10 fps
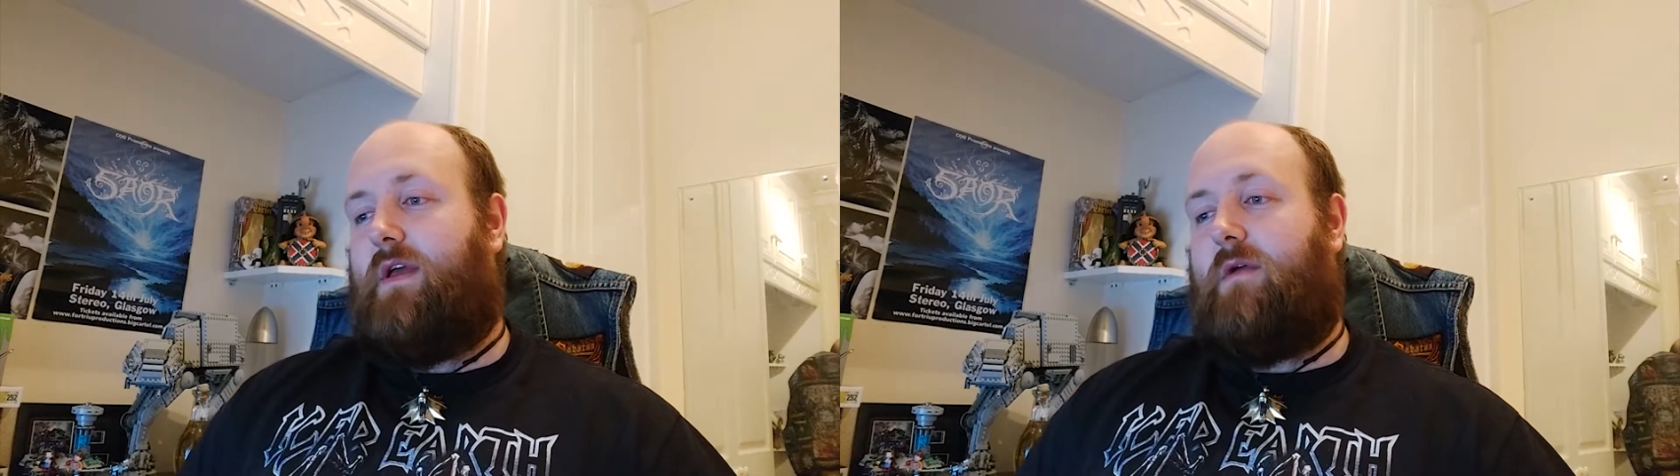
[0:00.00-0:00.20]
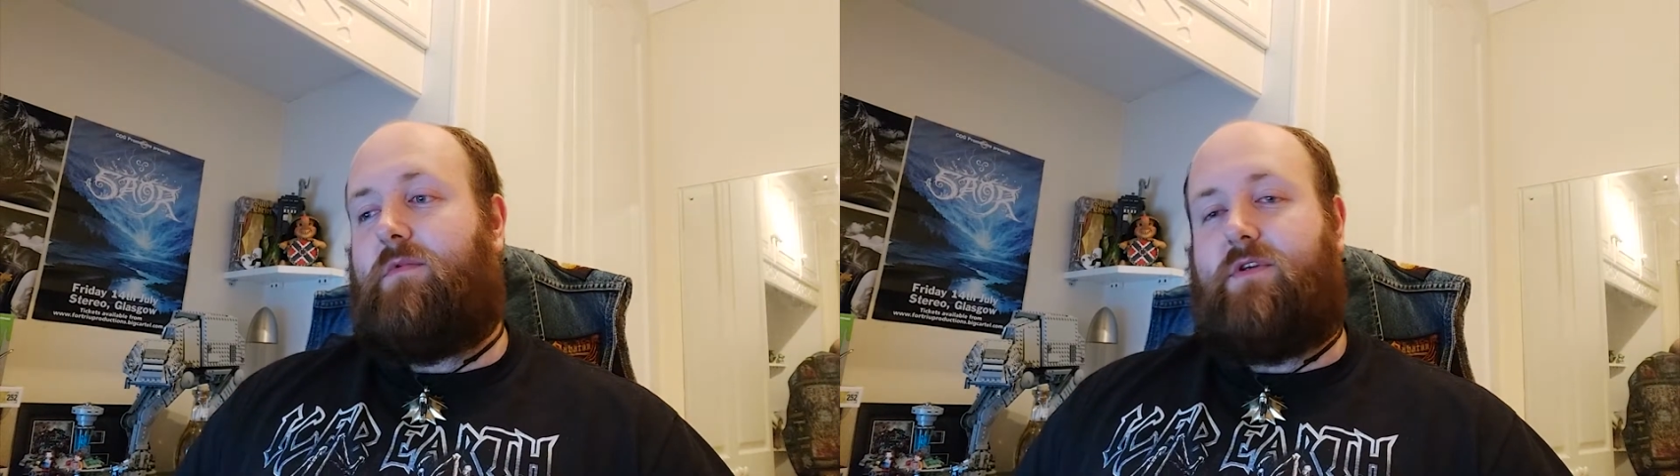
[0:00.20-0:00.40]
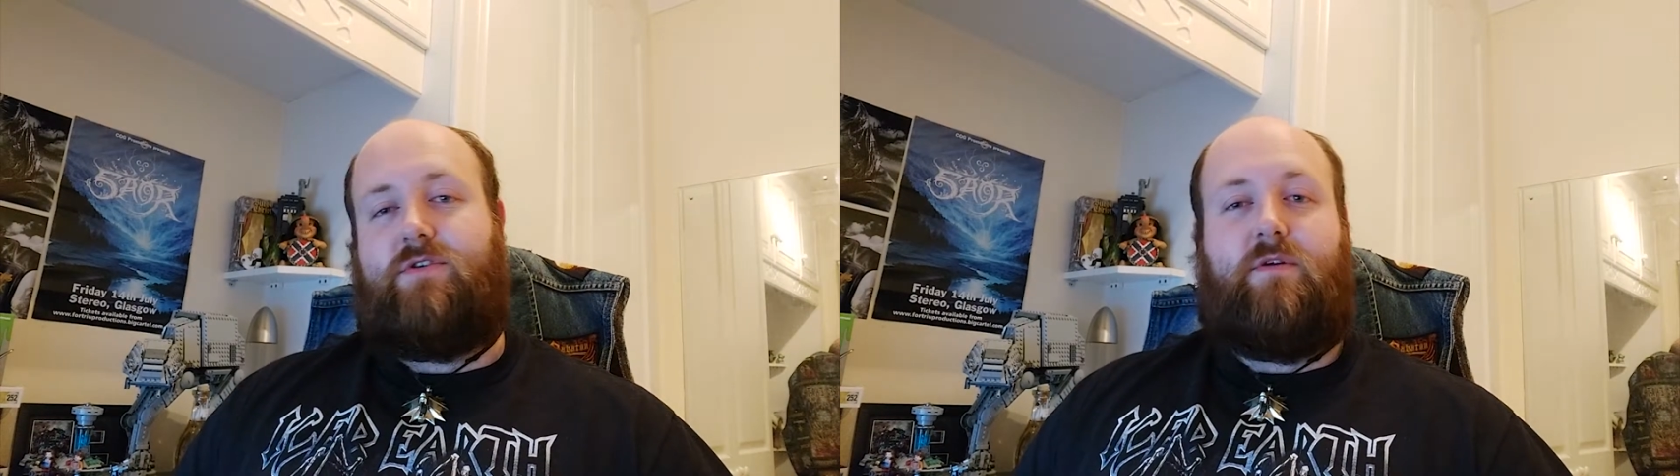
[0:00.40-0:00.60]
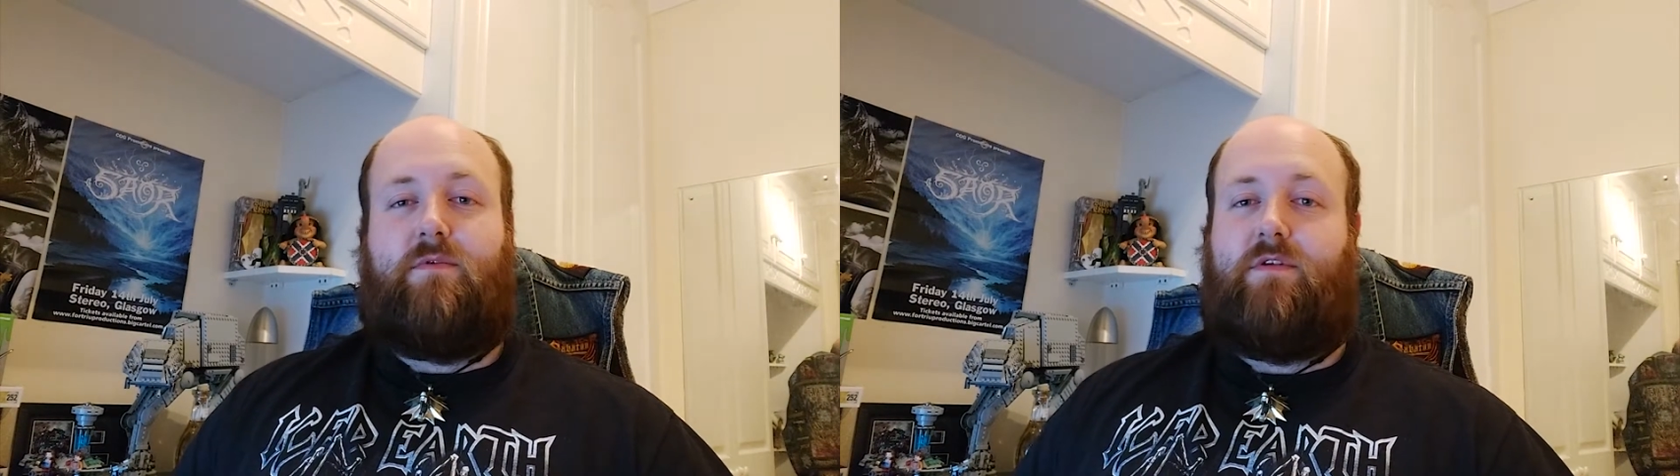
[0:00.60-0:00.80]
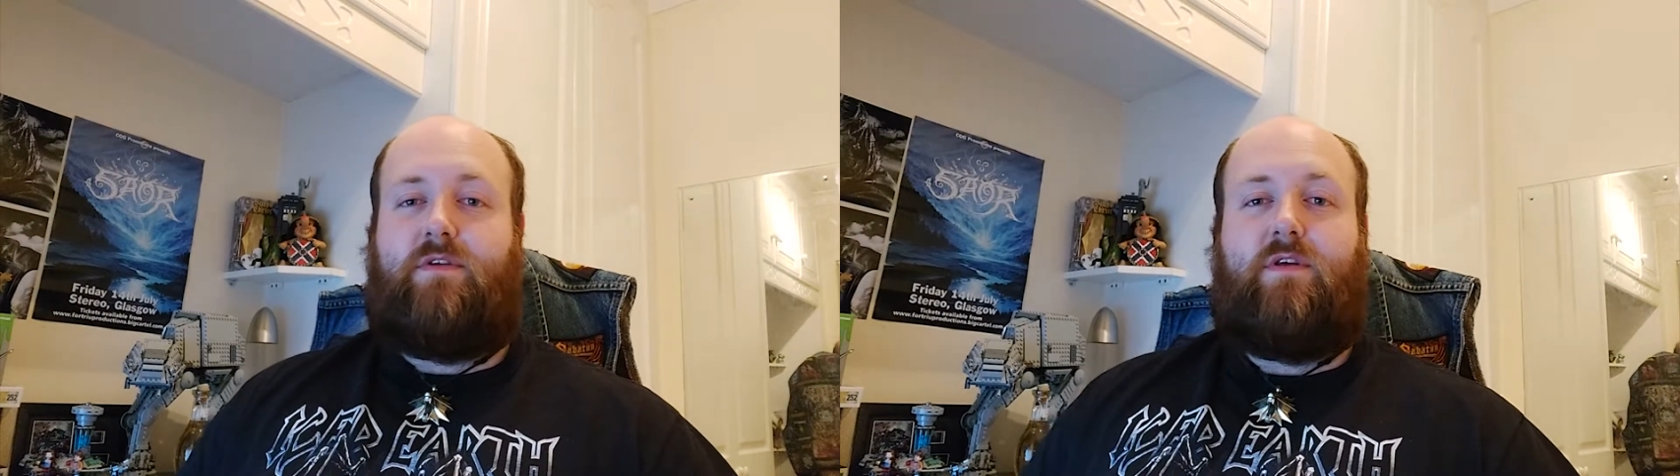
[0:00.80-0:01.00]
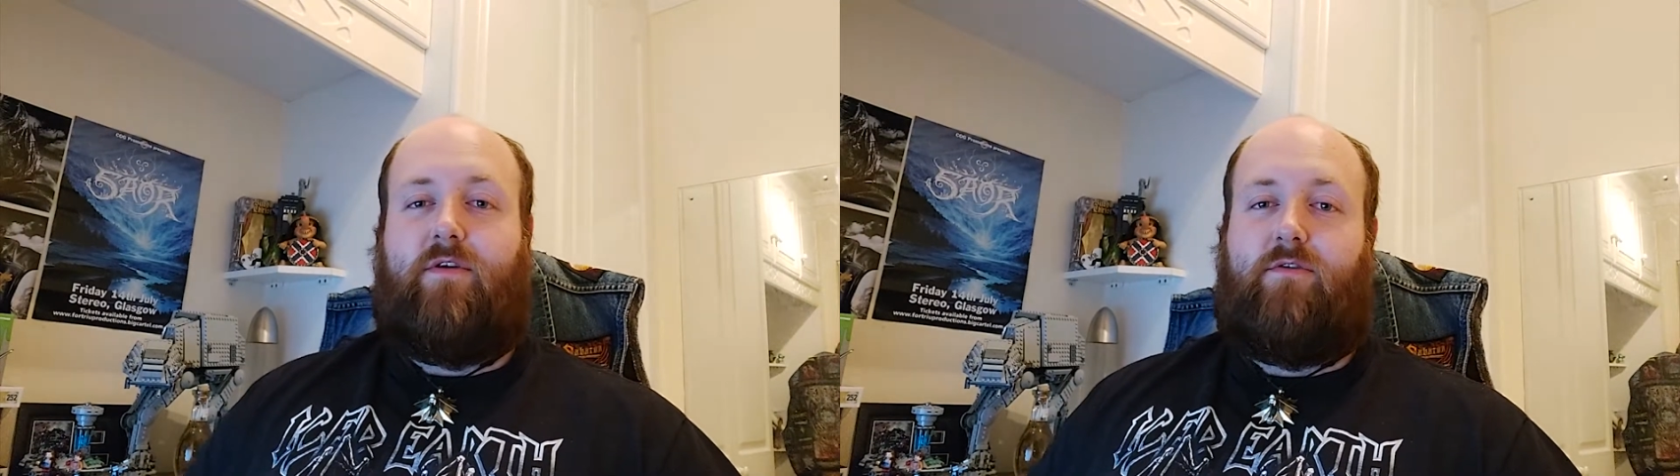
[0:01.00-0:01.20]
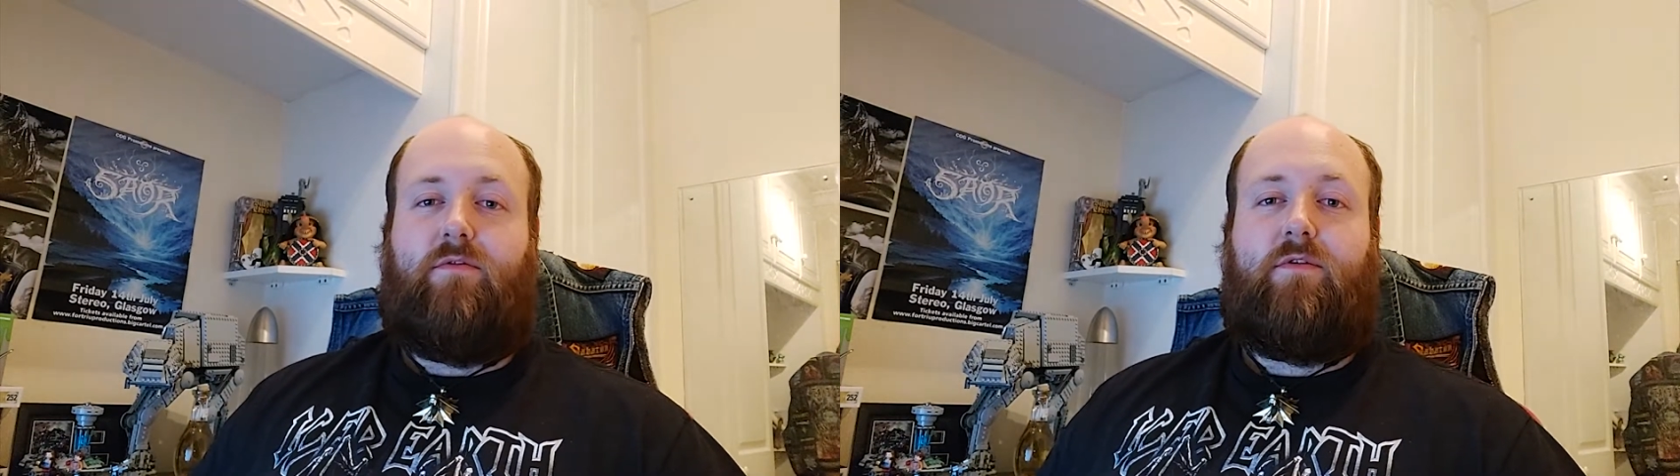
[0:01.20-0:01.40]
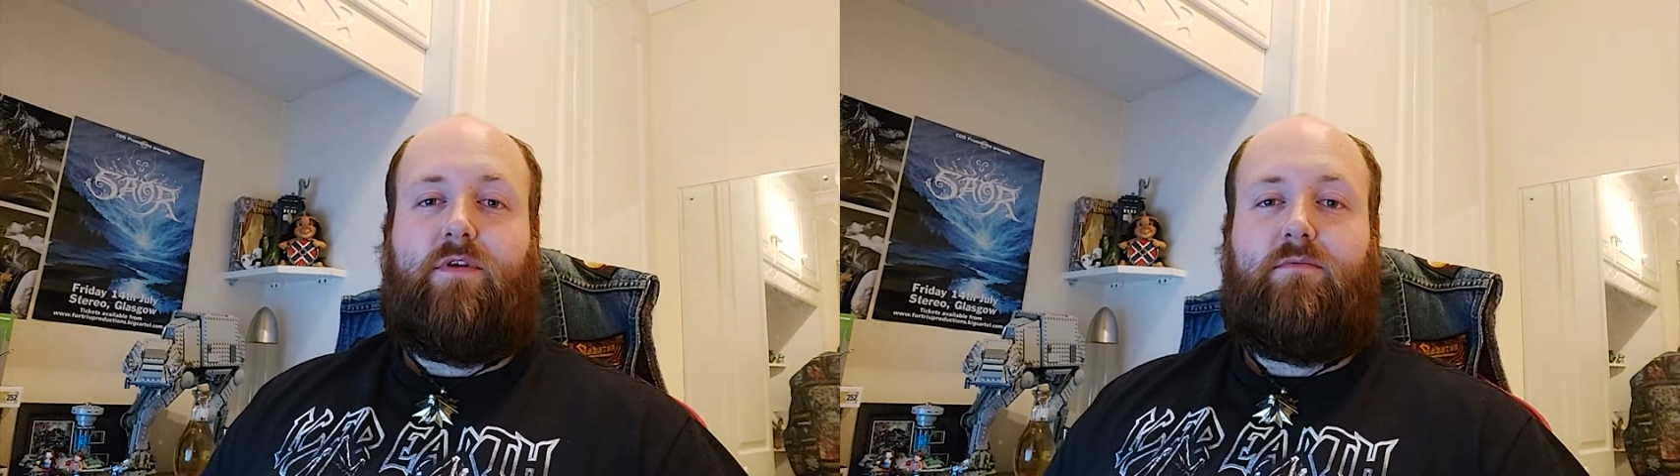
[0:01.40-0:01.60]
M. Night Shyamalan, you
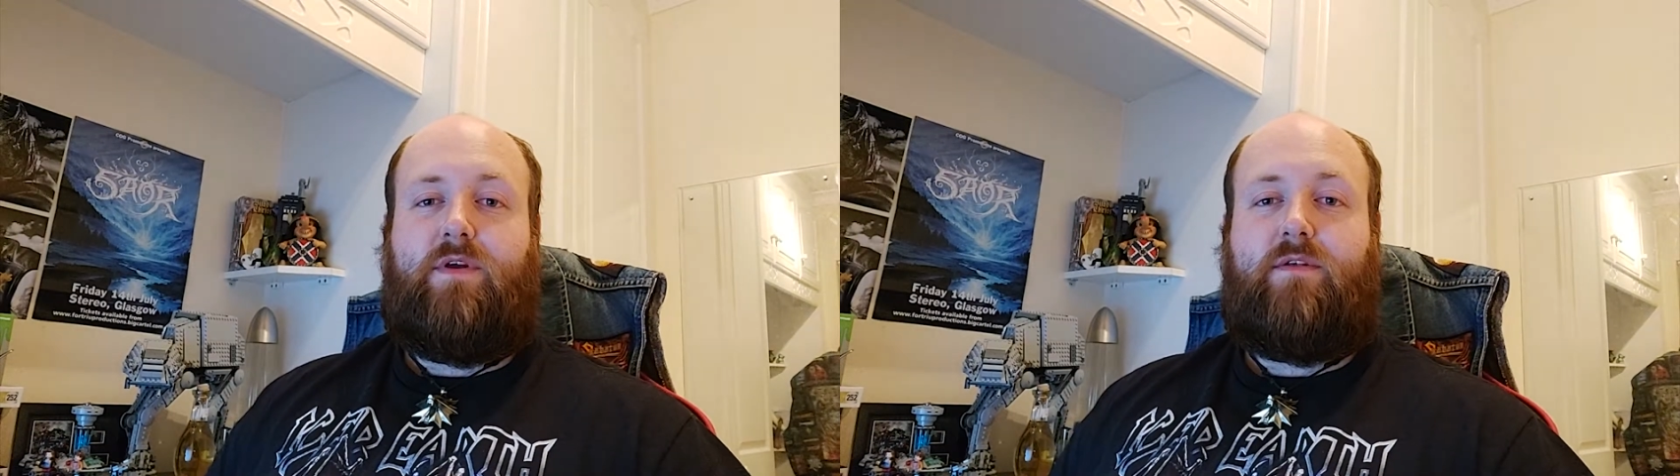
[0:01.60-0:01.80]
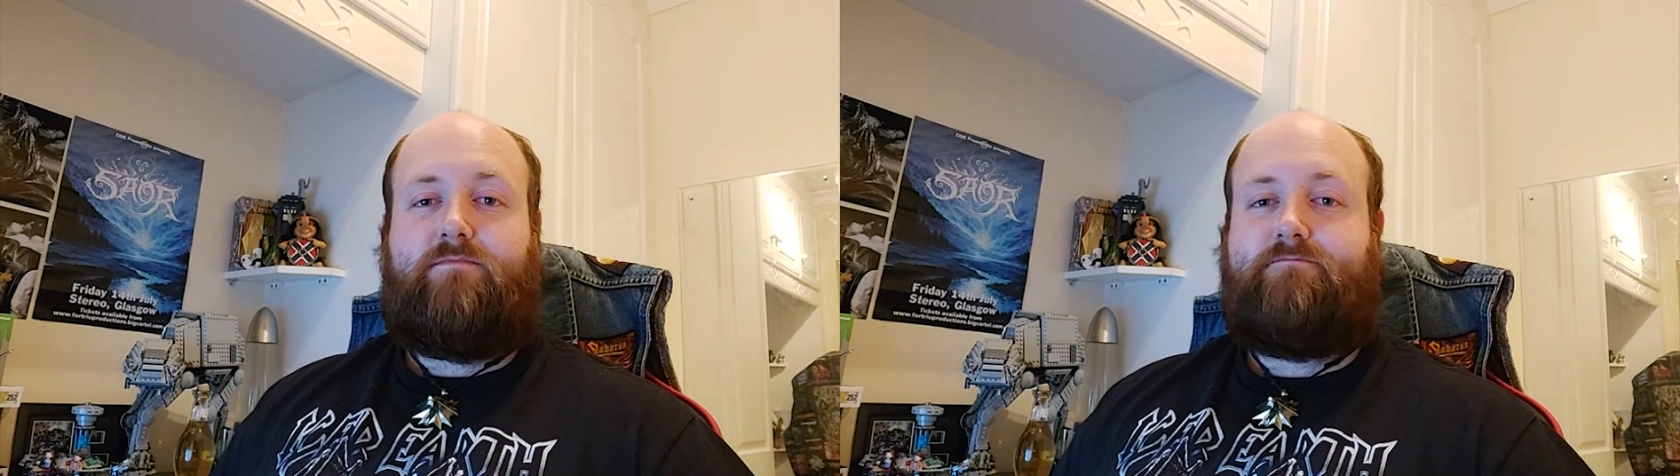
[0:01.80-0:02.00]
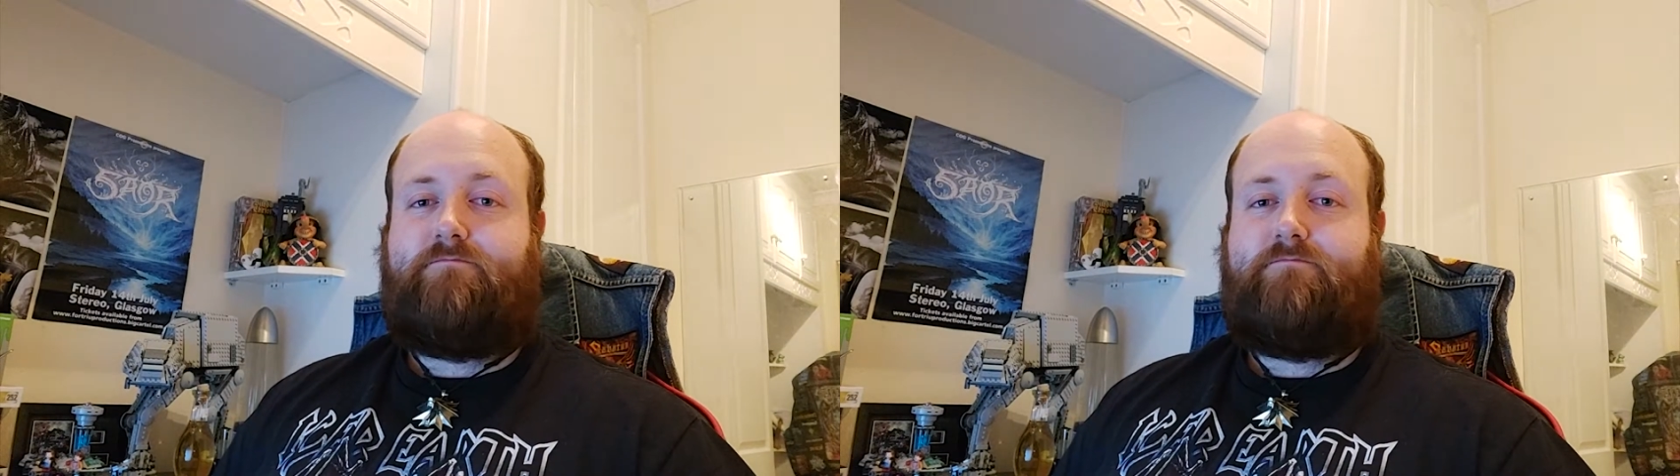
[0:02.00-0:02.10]
screwed it, man.